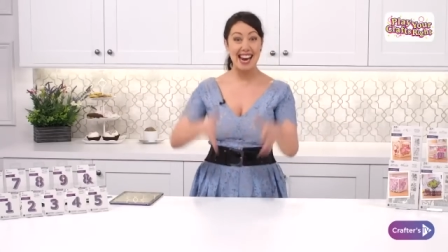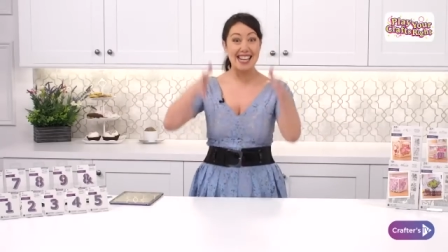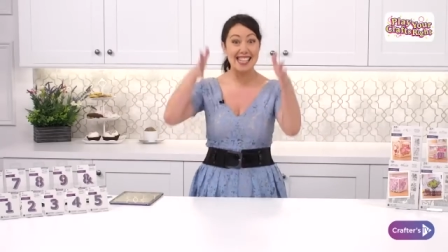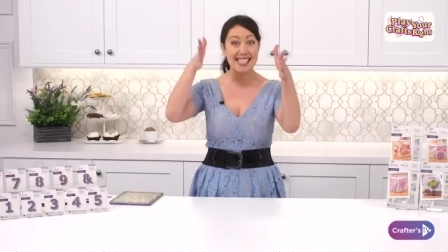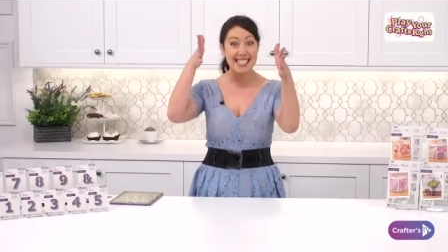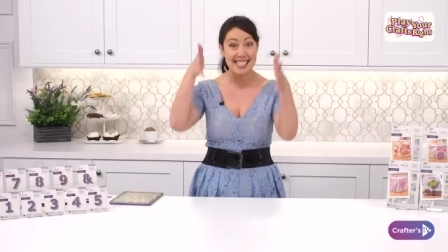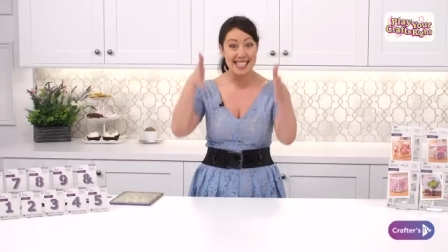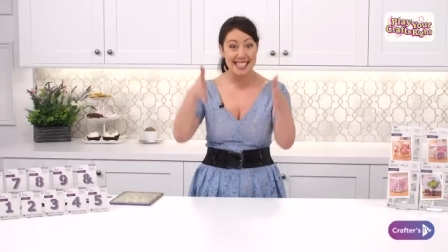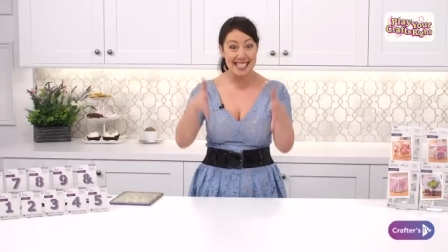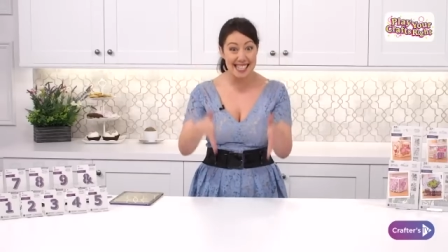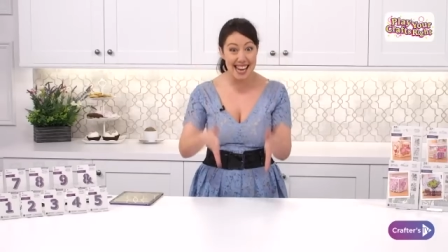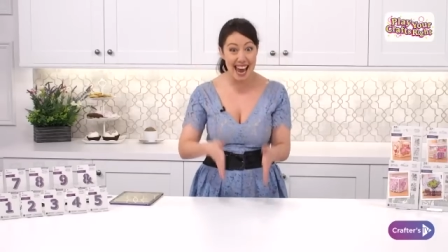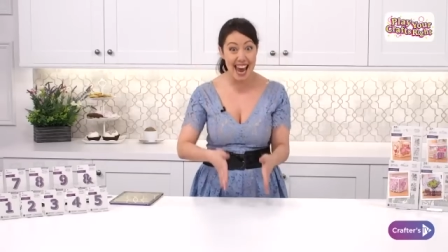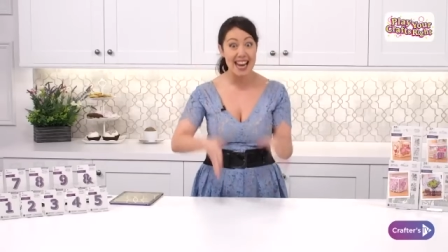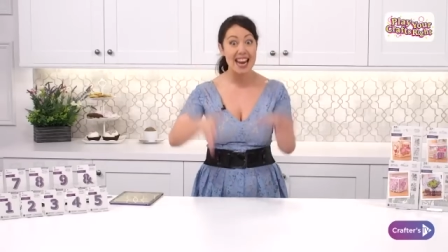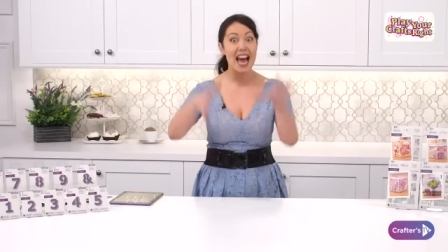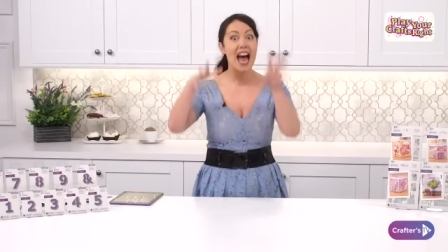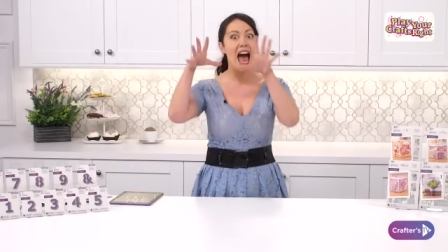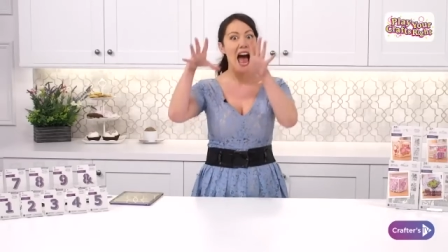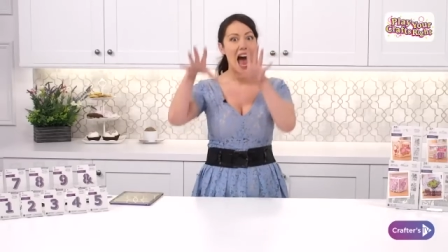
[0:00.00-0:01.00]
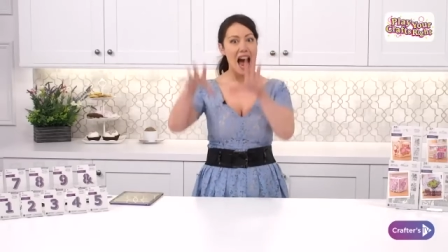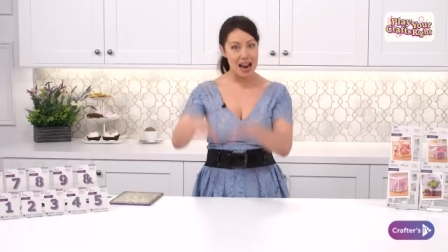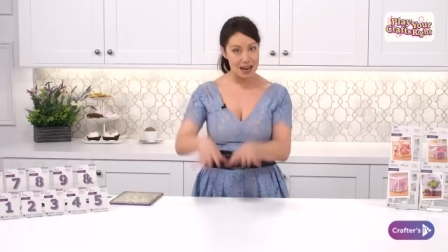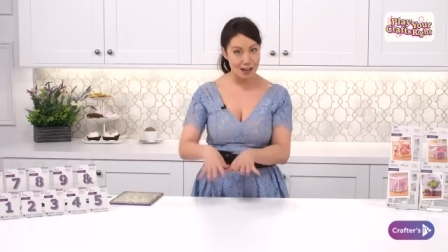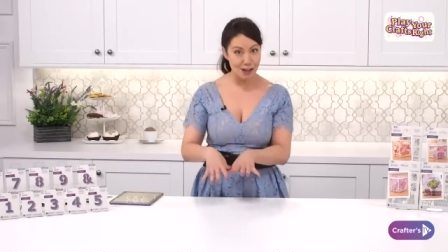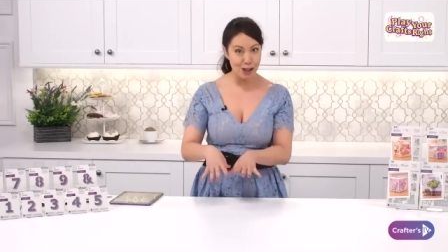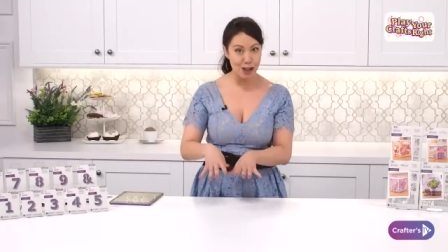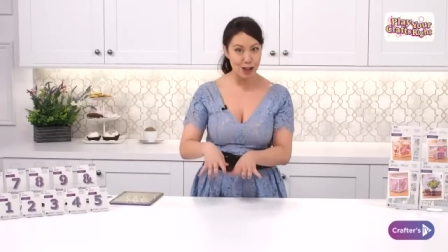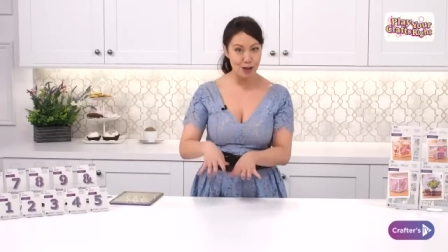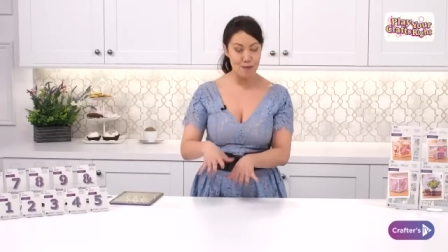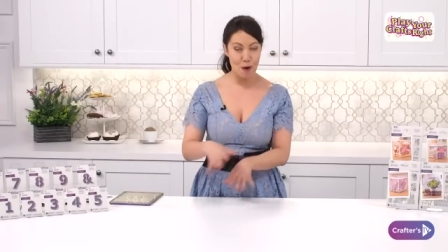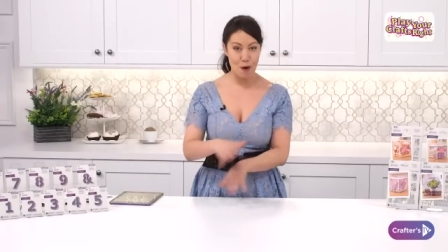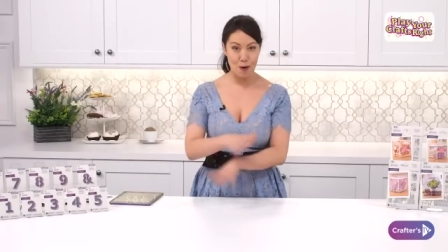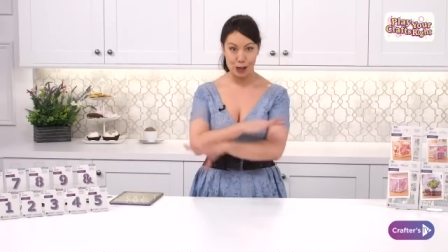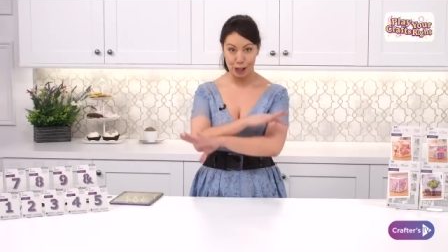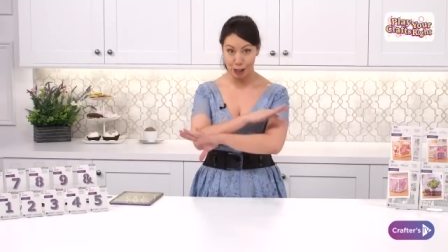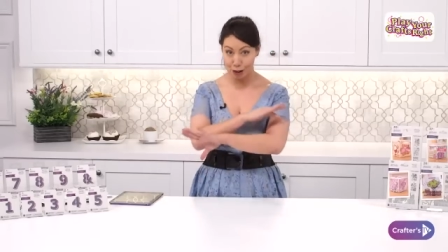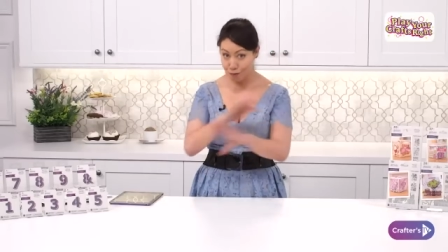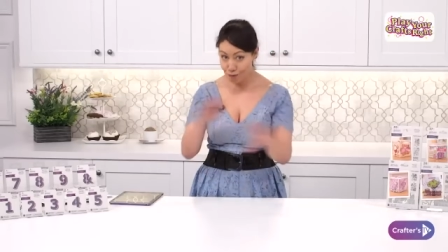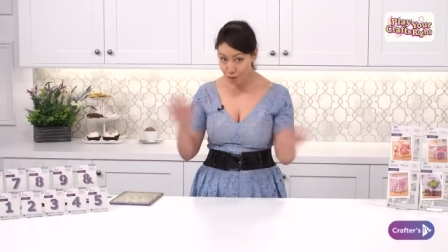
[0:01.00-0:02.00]
and it's today and
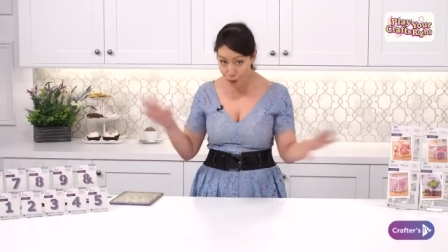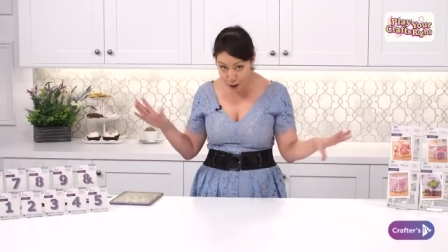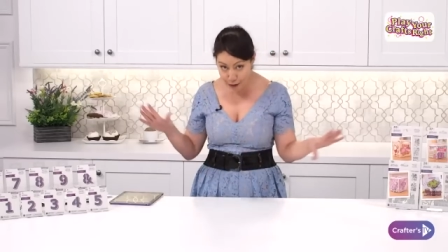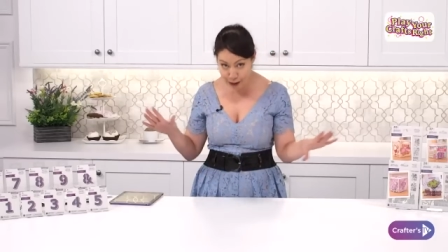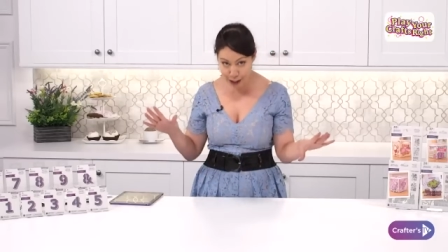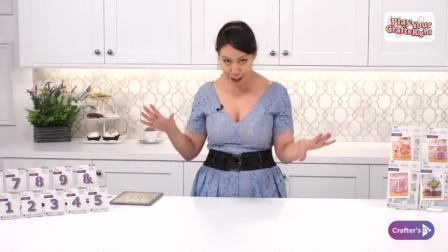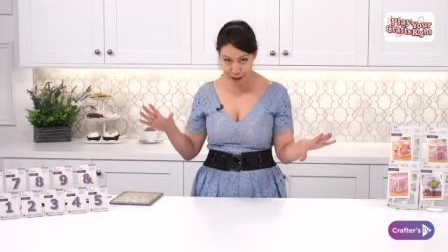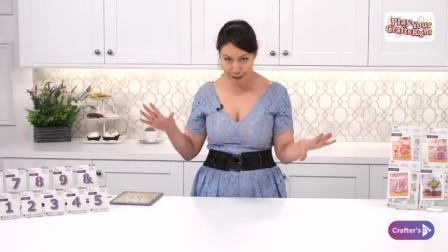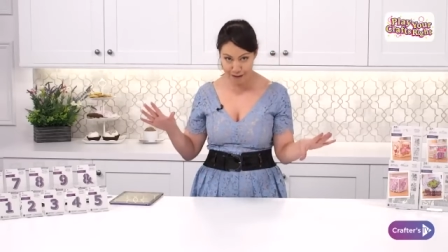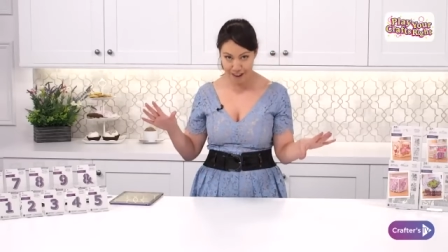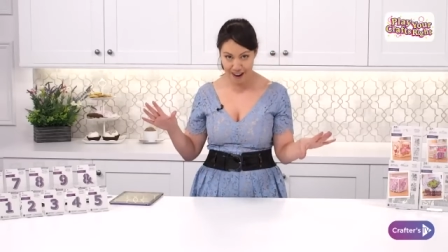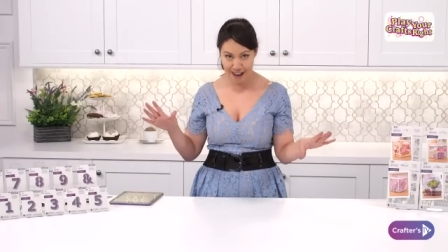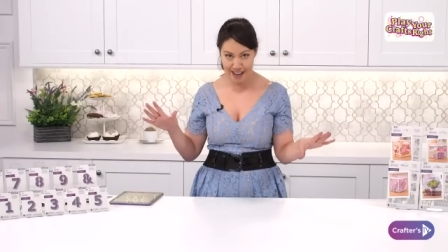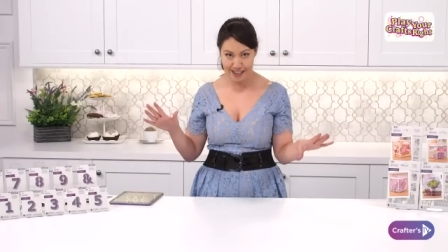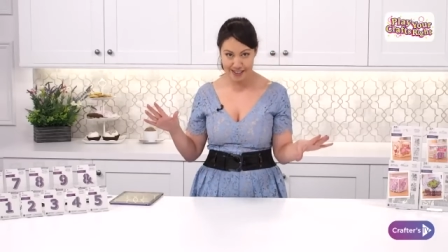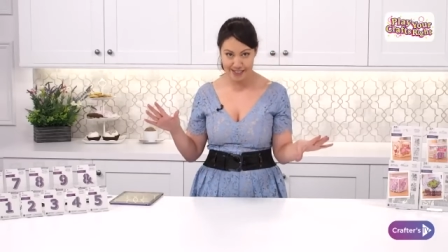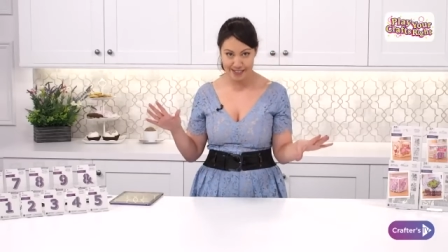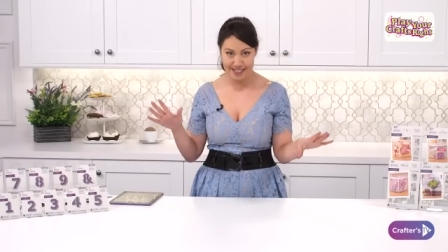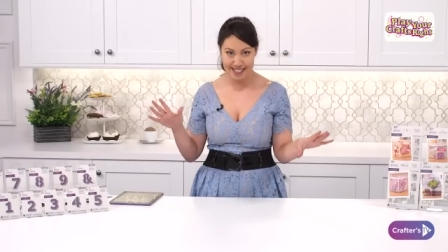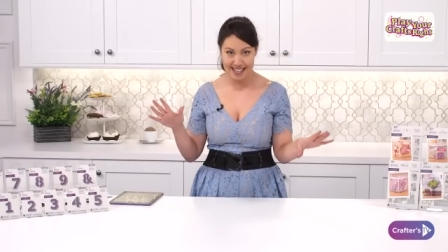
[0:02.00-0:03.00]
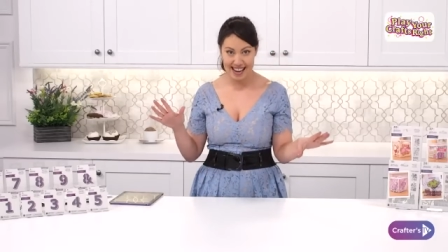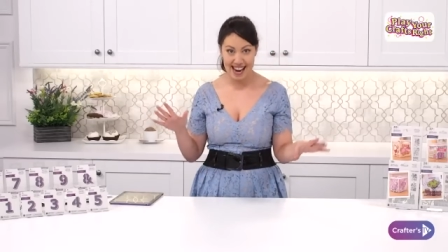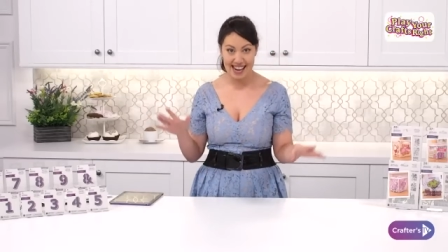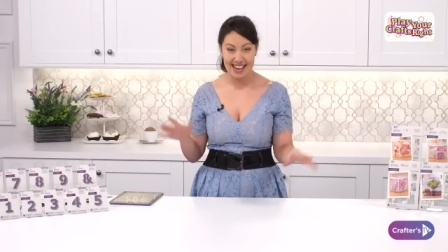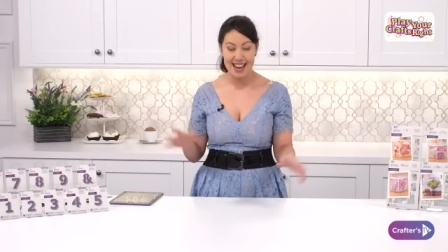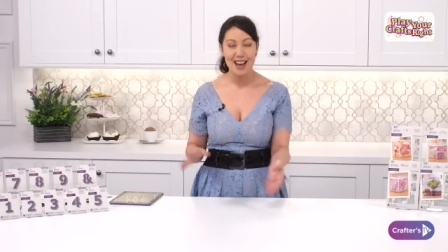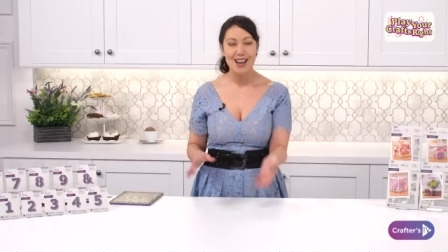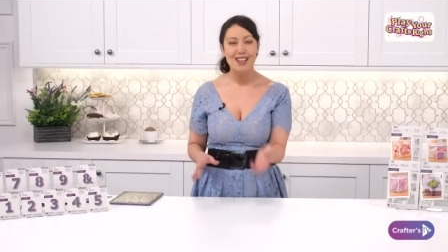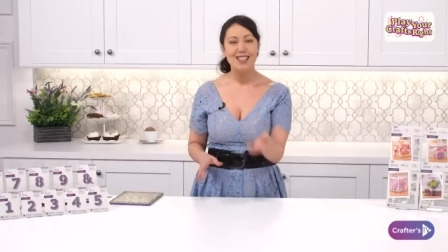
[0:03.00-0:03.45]
tomorrow. Tomorrow's your final day.